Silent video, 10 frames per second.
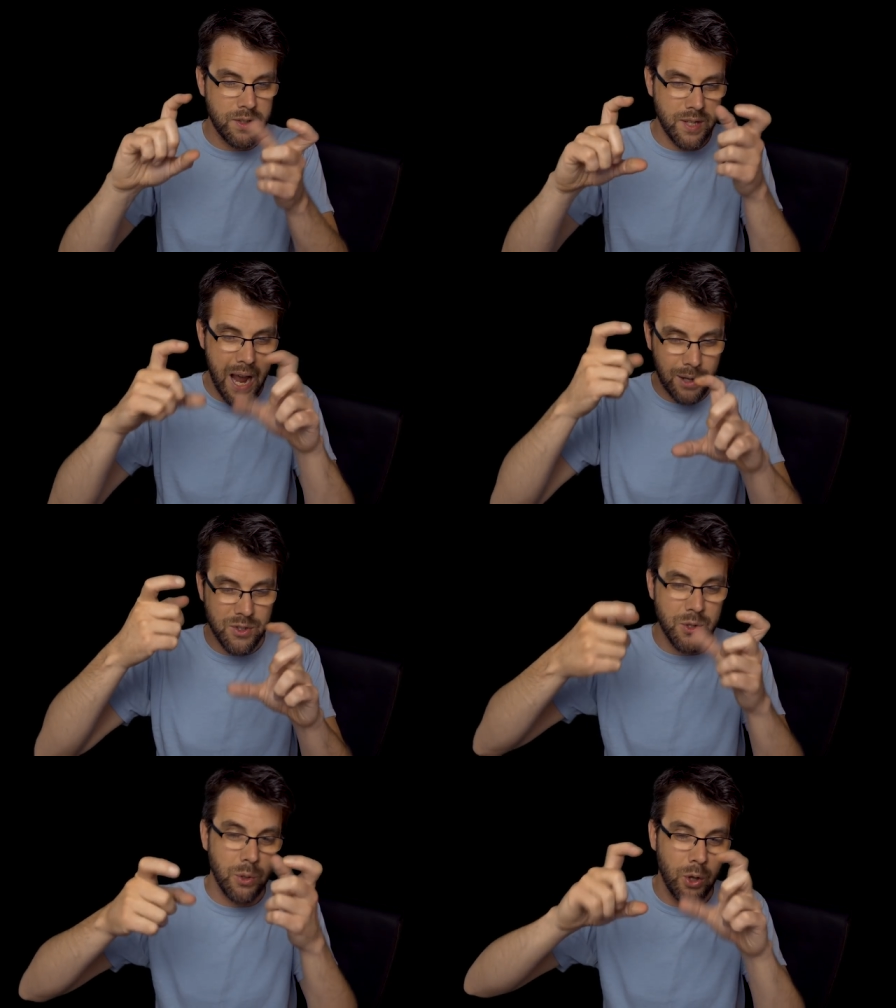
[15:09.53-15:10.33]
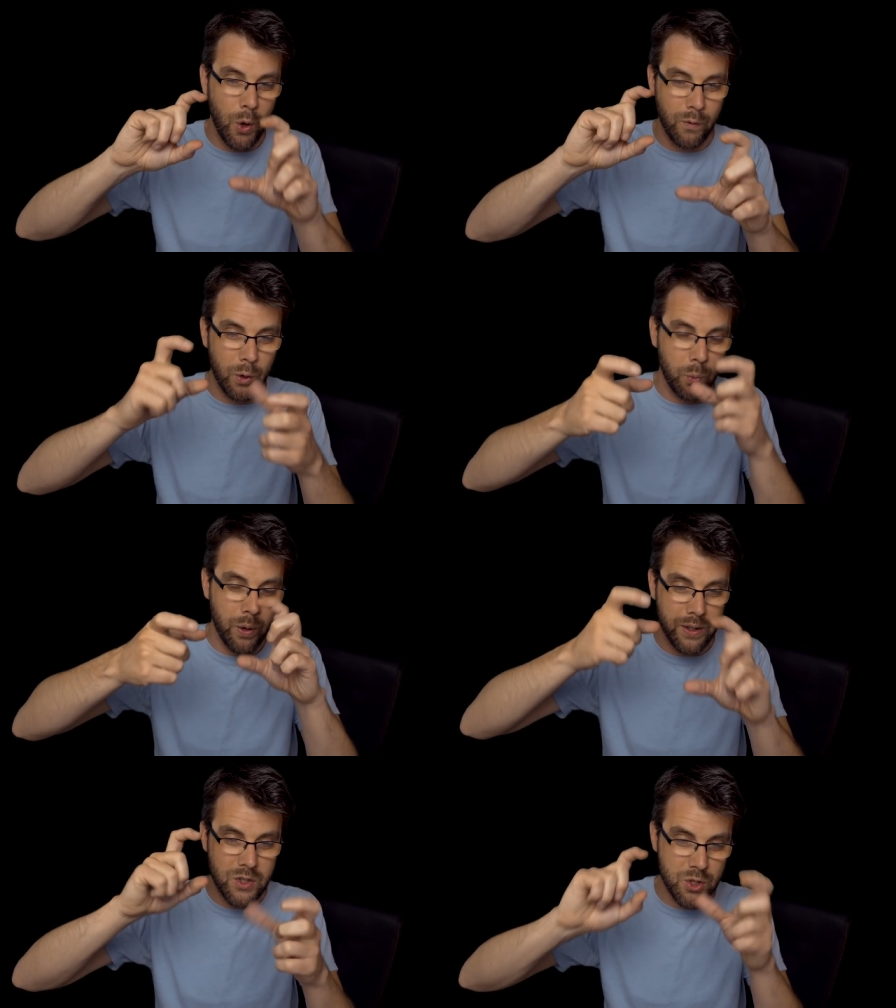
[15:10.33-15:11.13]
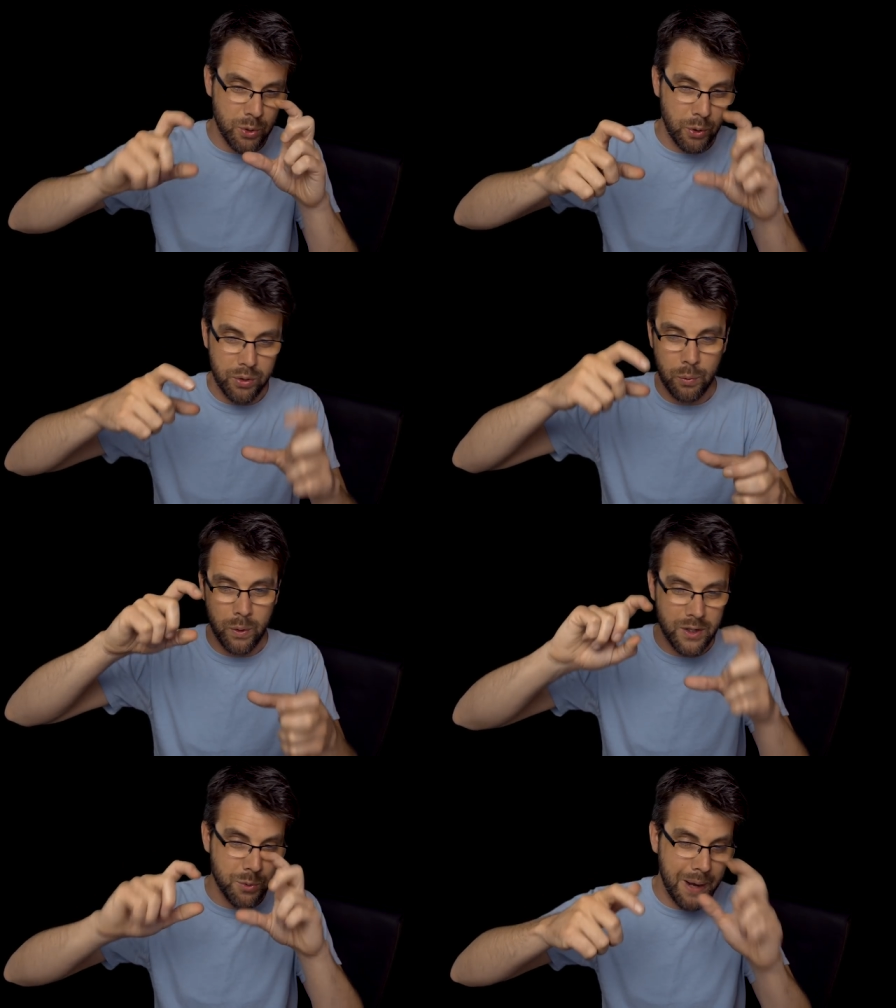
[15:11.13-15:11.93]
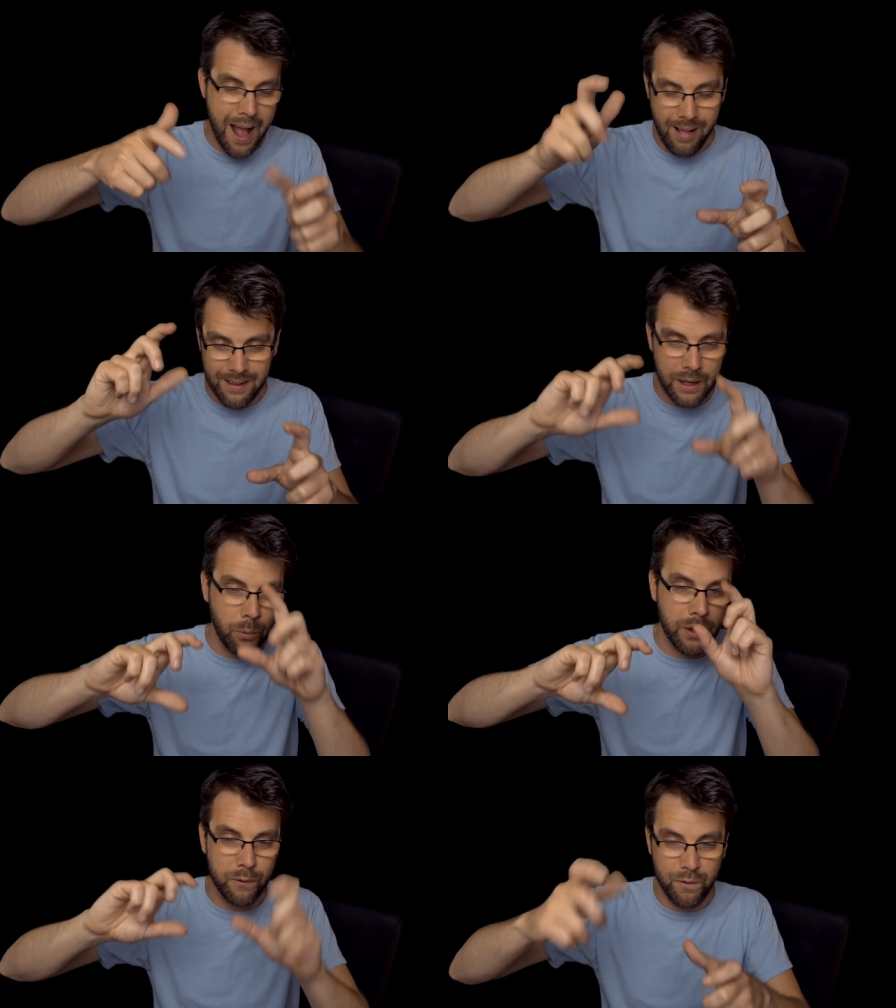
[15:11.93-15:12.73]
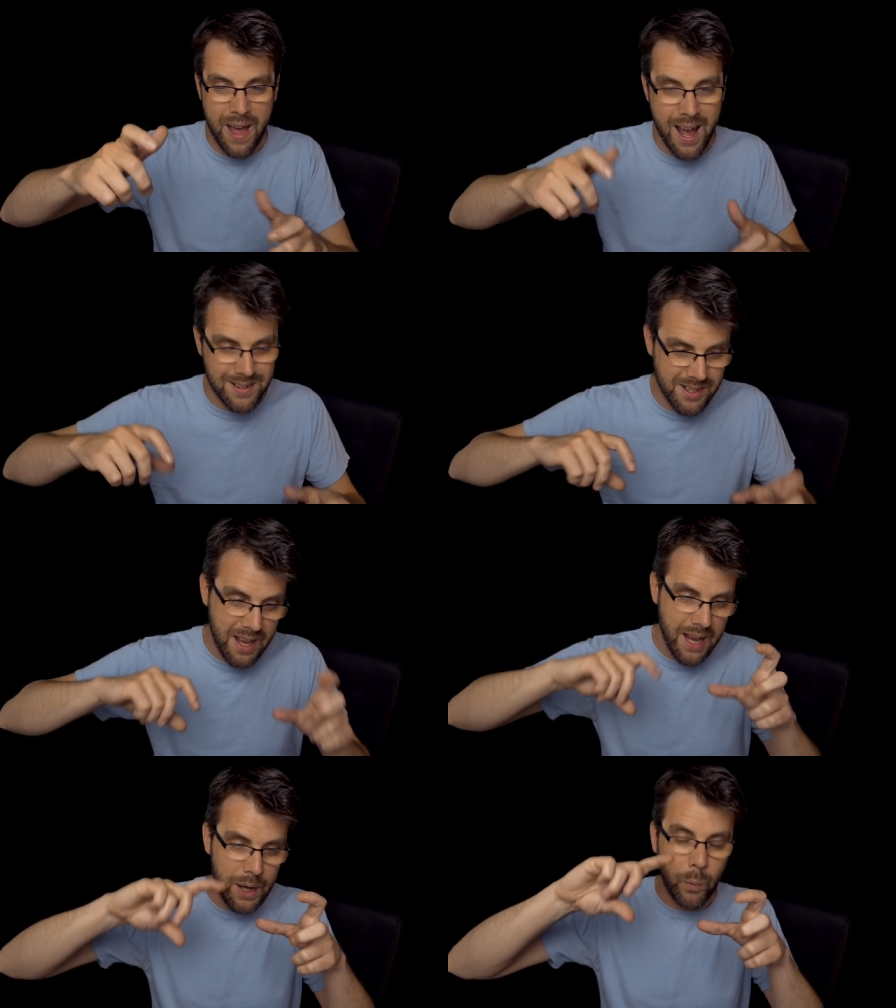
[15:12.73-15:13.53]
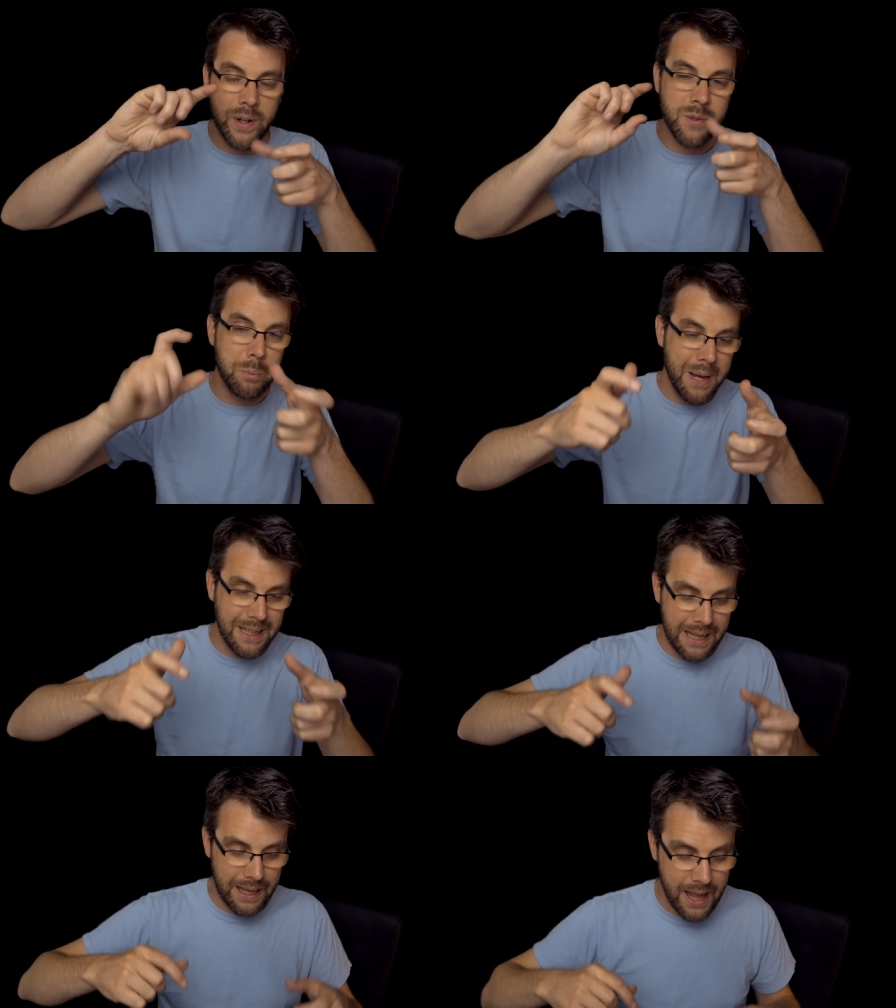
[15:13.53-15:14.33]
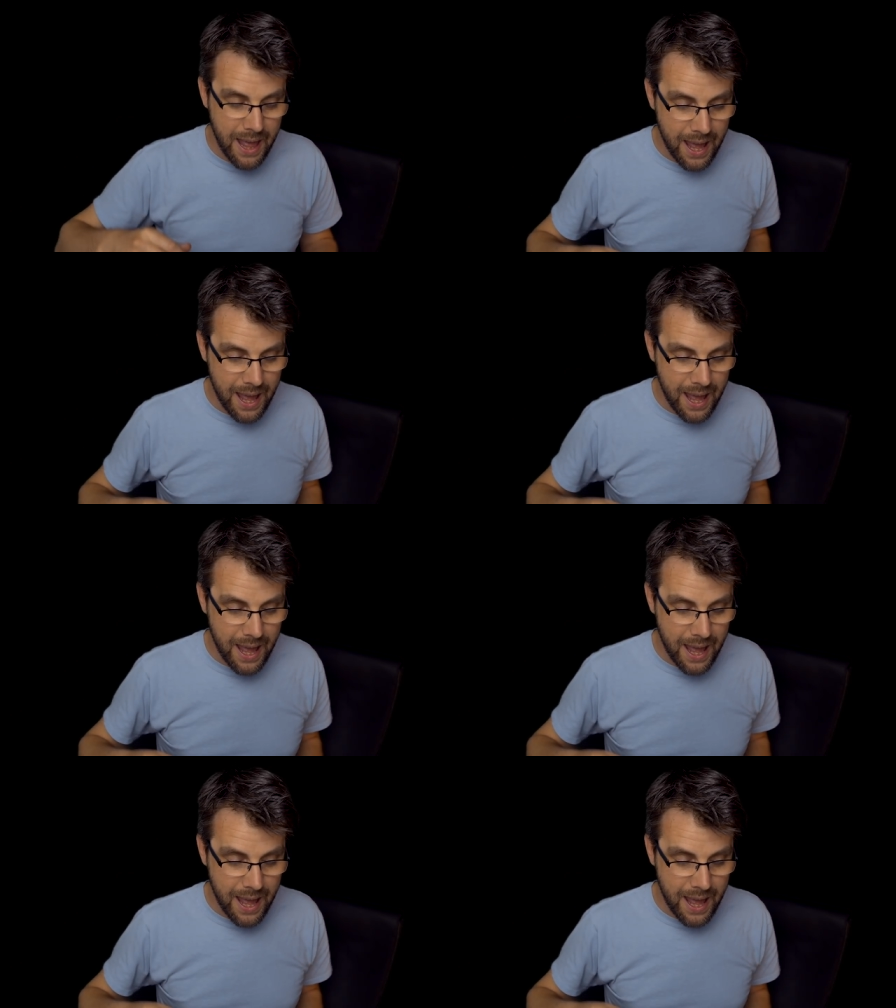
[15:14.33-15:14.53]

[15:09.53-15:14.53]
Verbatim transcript: tussle over what is truth and what is reality and what are facts and what is meaning.